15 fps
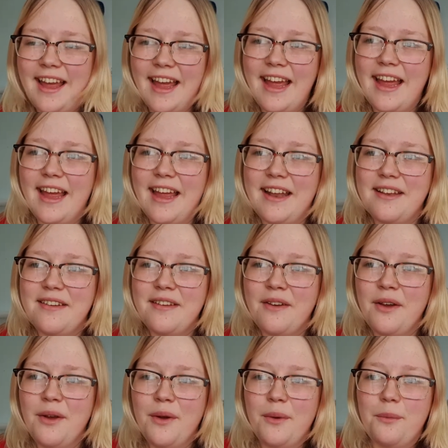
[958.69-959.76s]
And
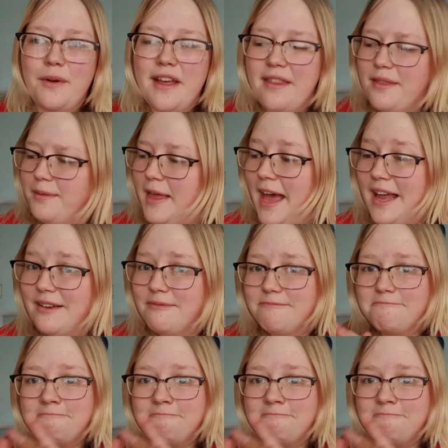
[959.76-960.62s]
with that,